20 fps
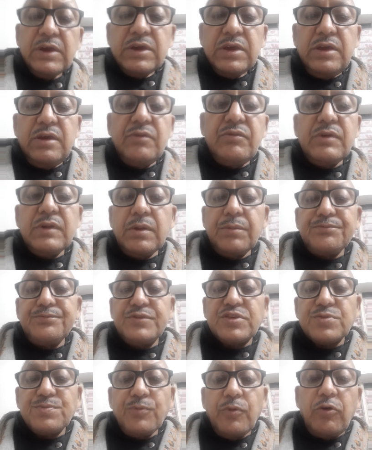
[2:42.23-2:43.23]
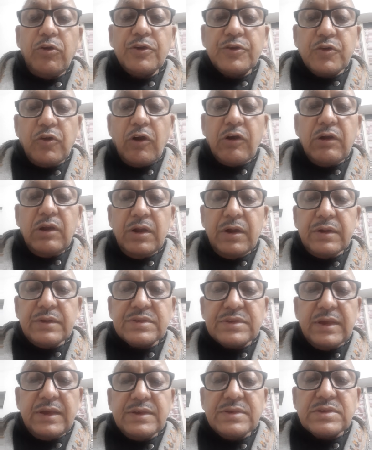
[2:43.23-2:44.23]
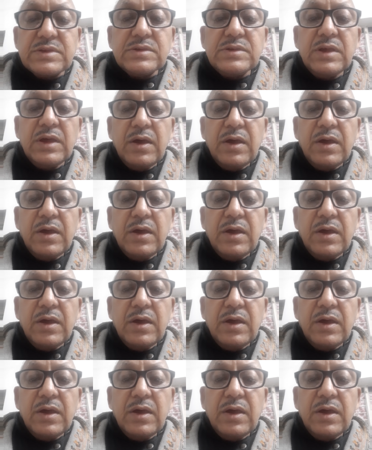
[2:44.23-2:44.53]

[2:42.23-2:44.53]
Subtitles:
Even a small toddler says,